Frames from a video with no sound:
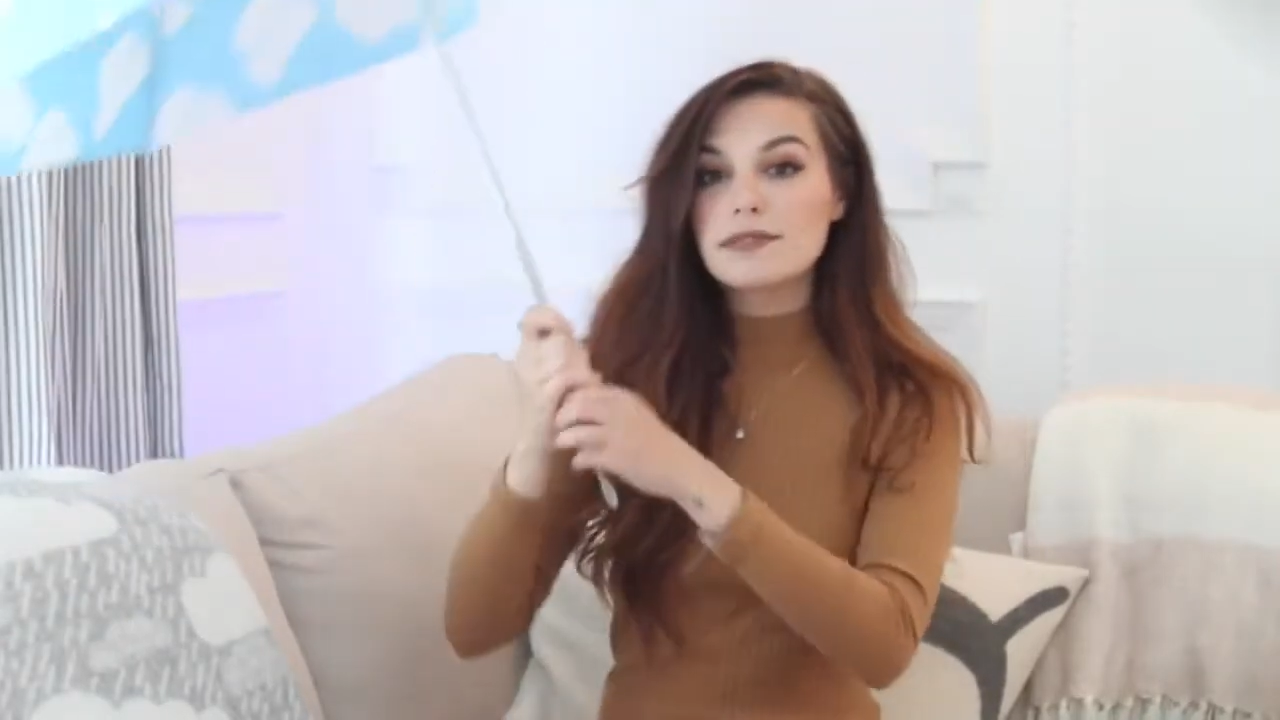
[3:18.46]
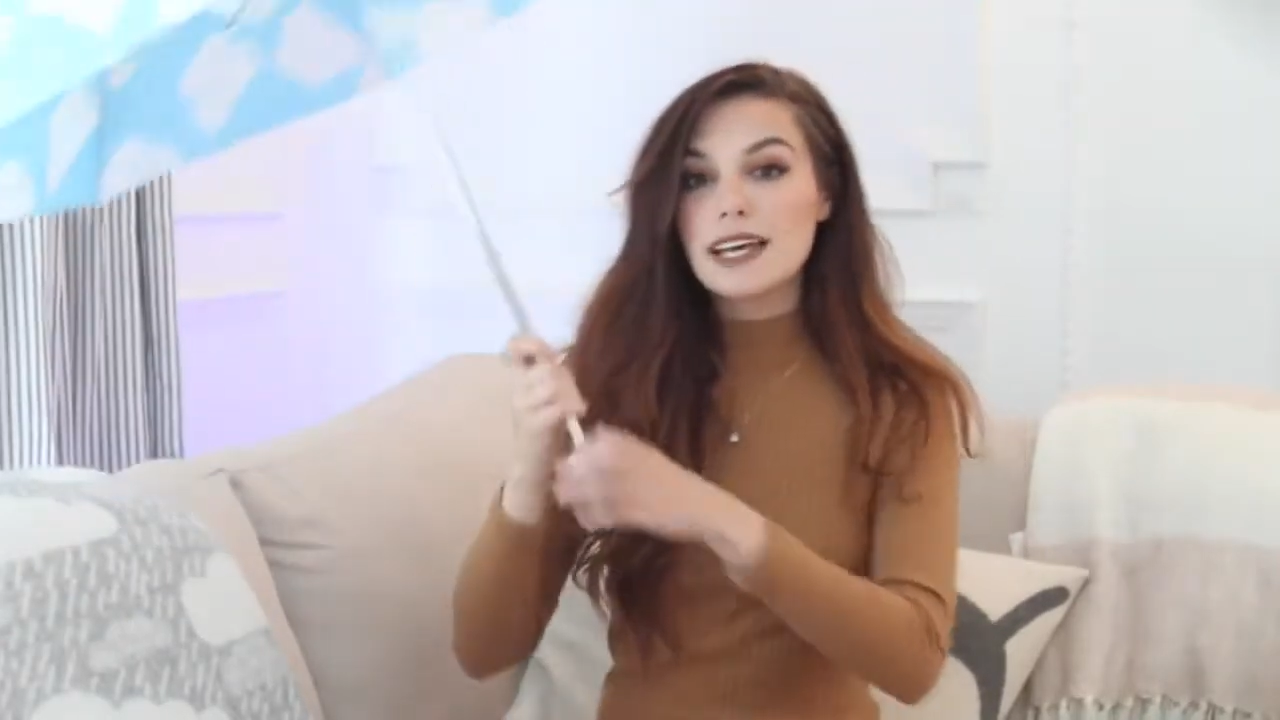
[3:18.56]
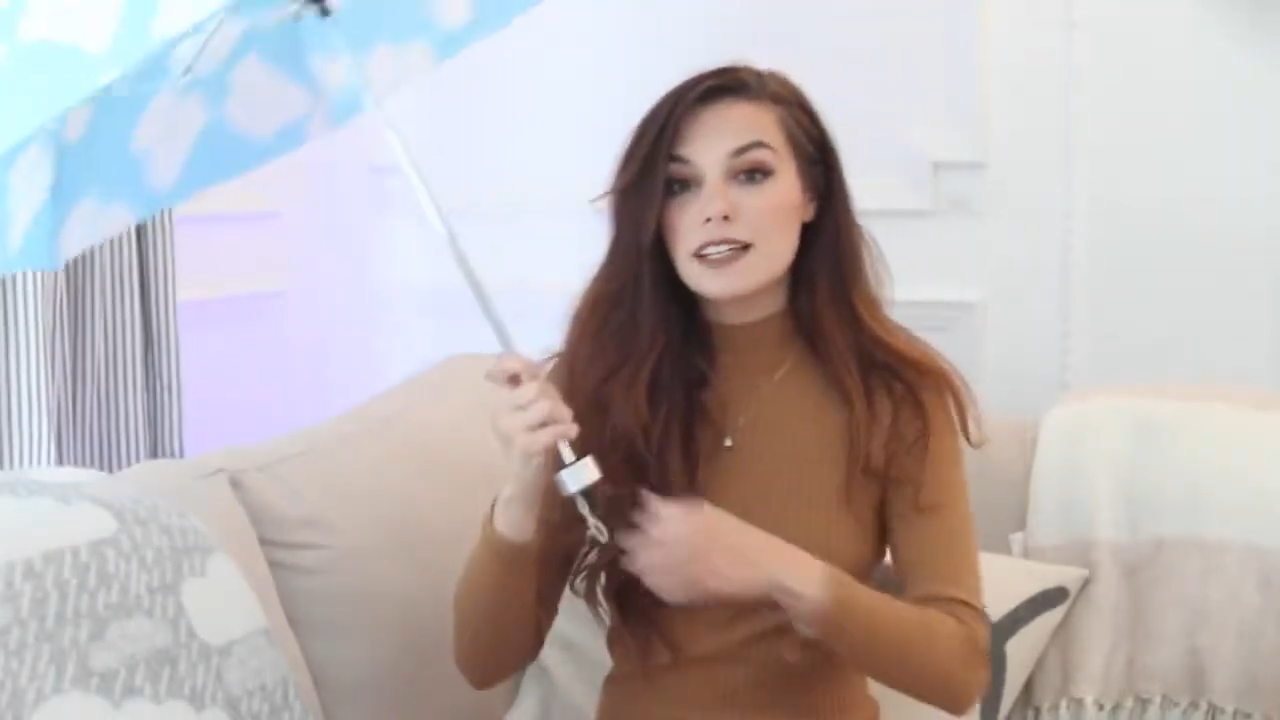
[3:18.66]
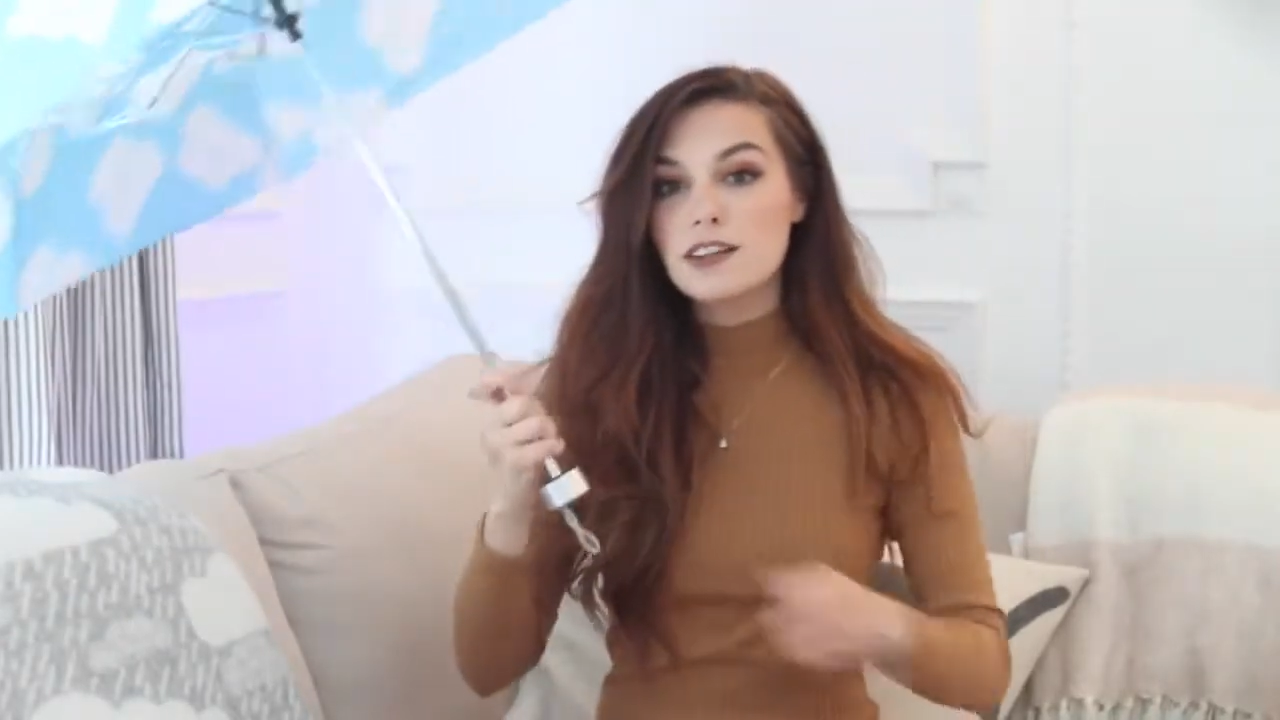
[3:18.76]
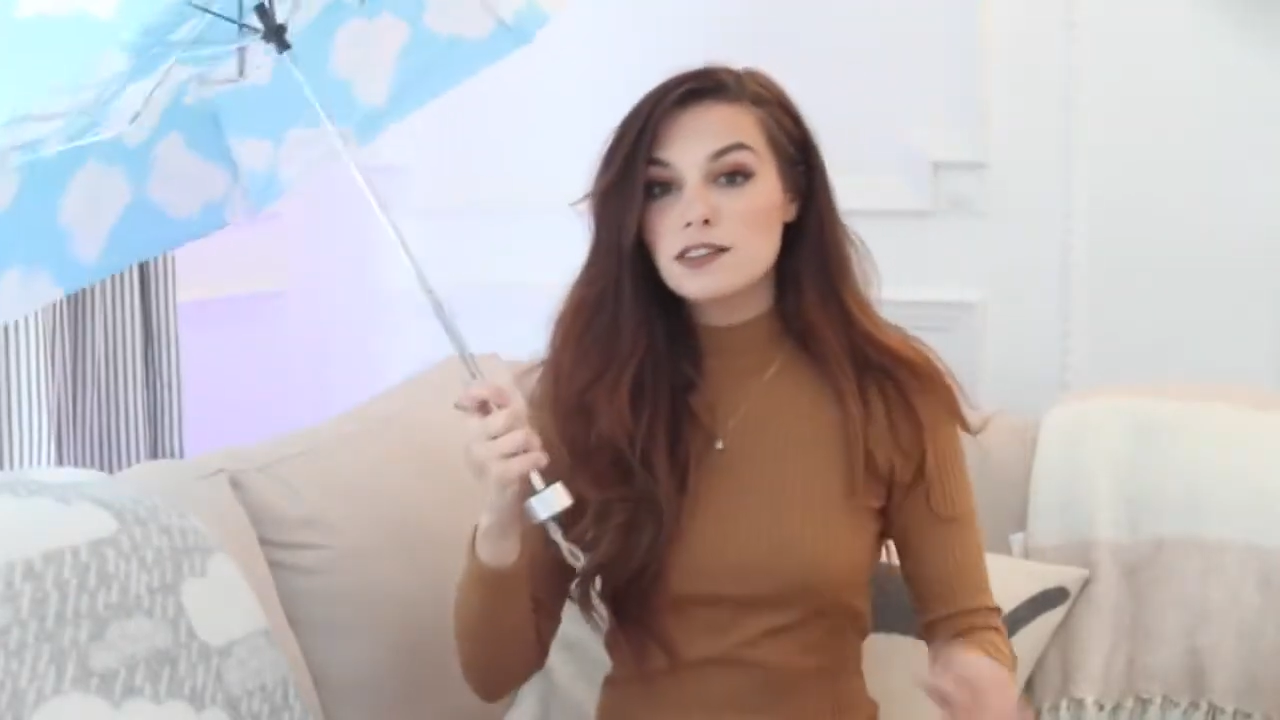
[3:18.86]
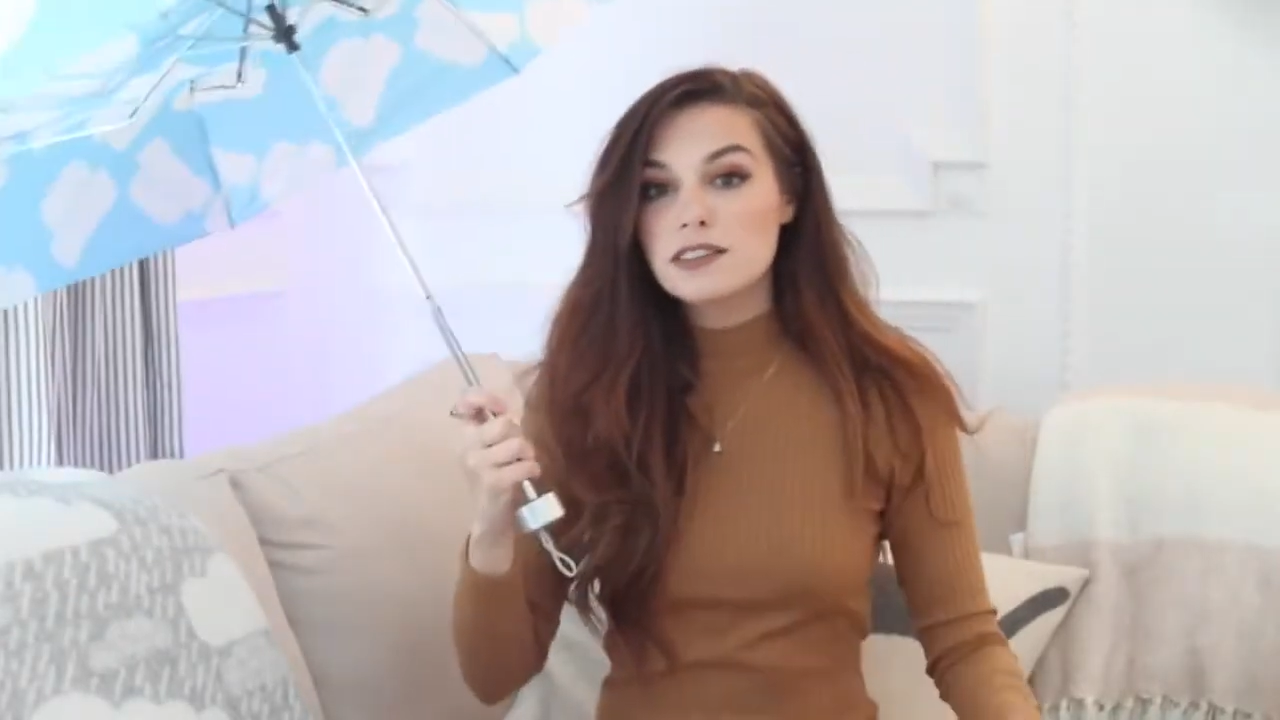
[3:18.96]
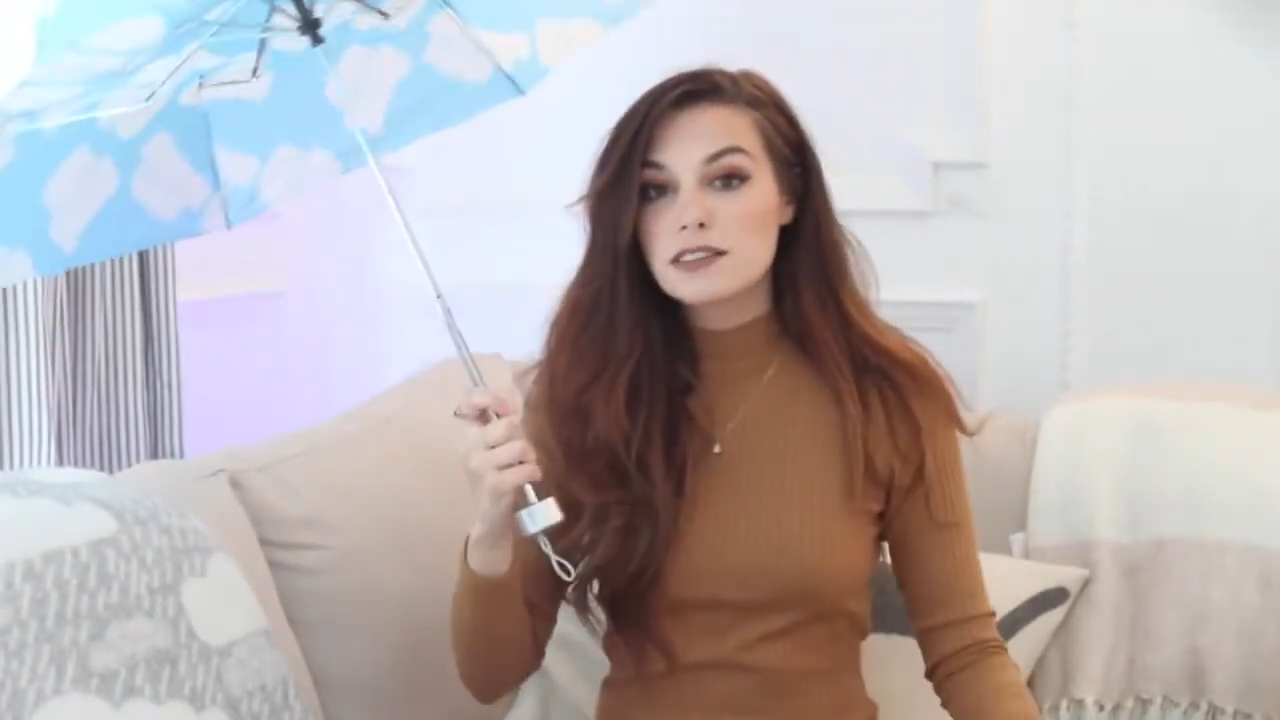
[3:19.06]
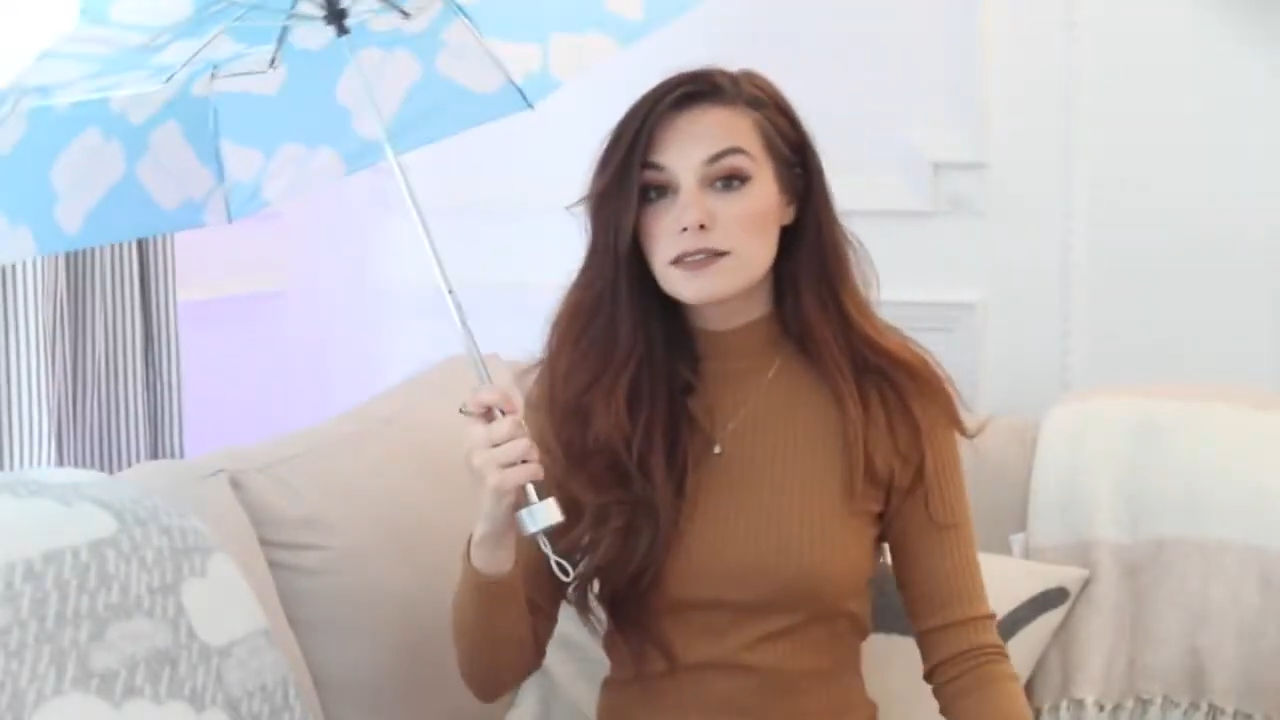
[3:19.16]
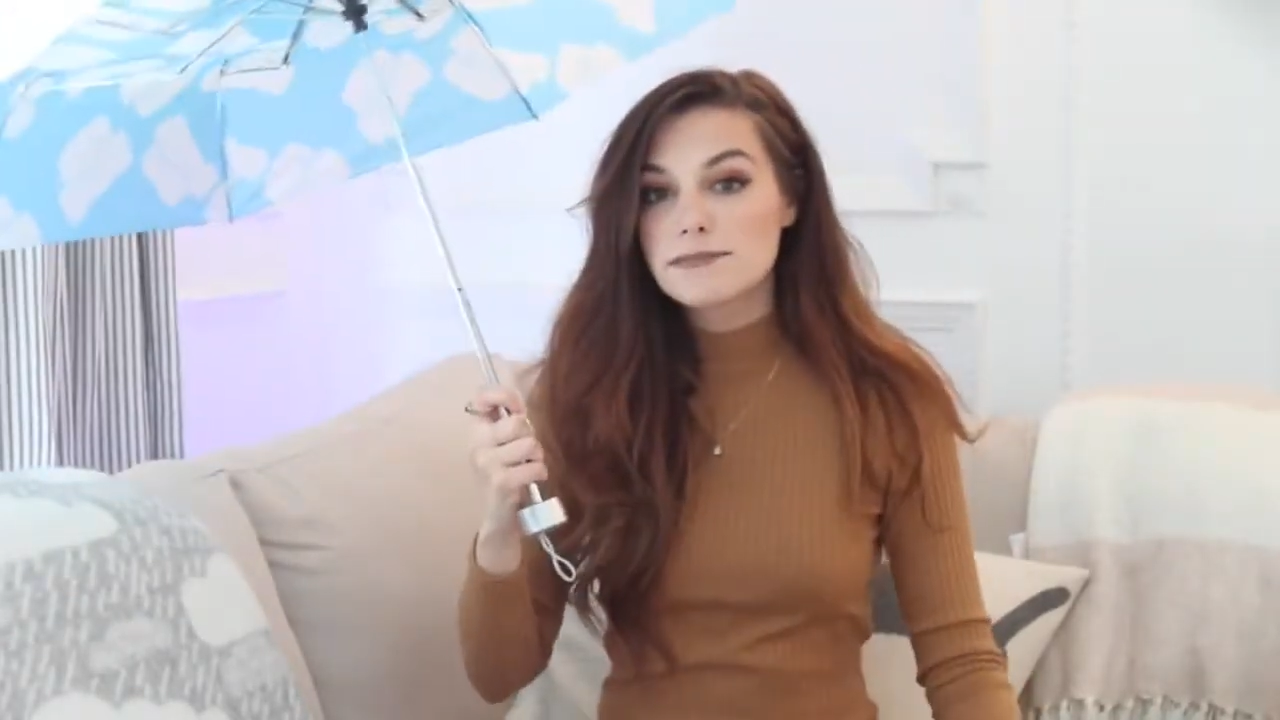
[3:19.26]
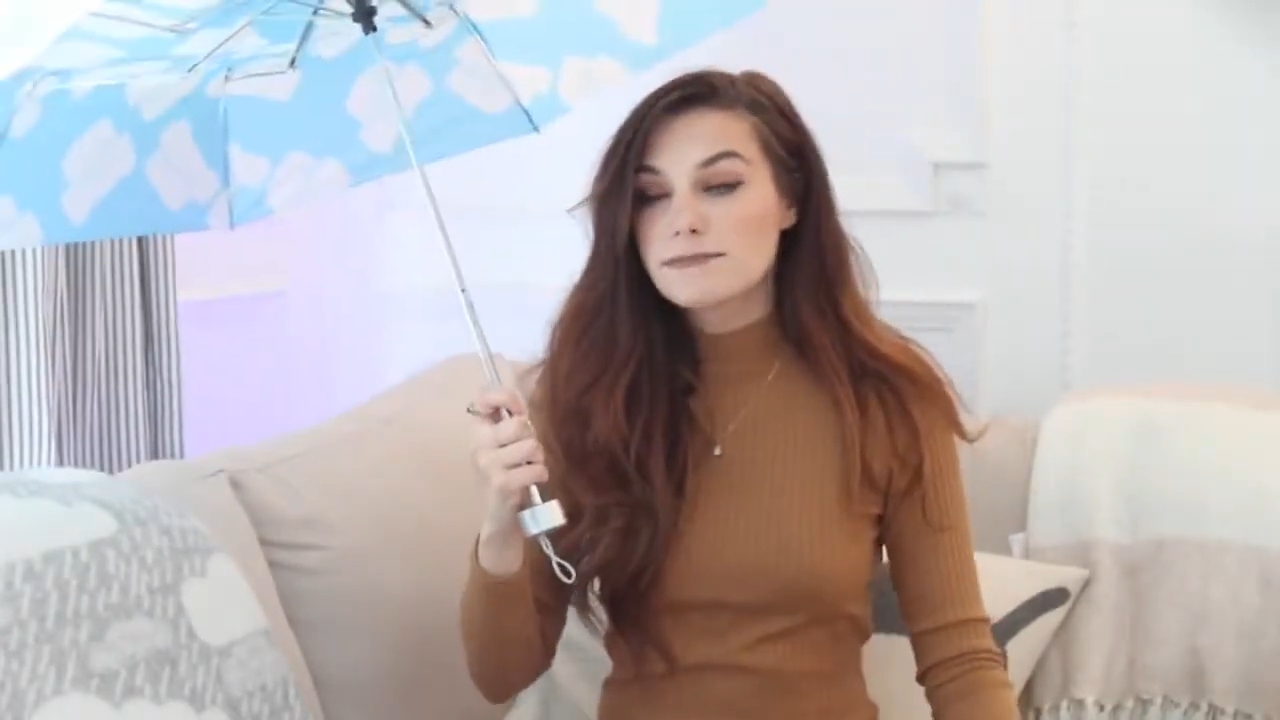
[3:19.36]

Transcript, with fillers: Any ghosts?